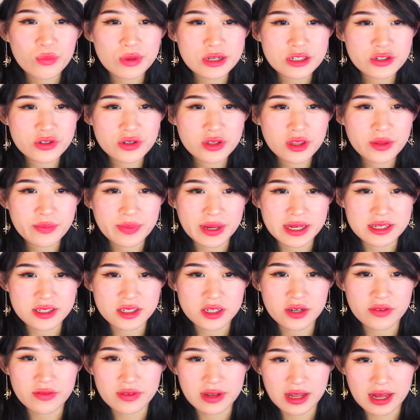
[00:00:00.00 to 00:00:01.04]
Wish you the
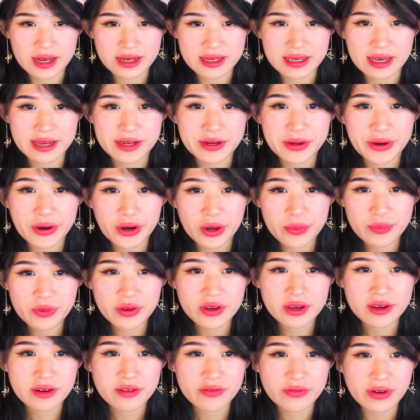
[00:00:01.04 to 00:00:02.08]
best of luck and hope
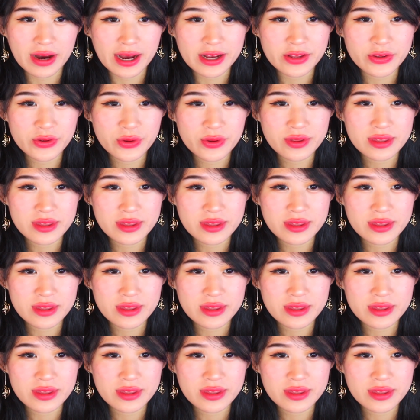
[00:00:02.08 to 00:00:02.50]
you can find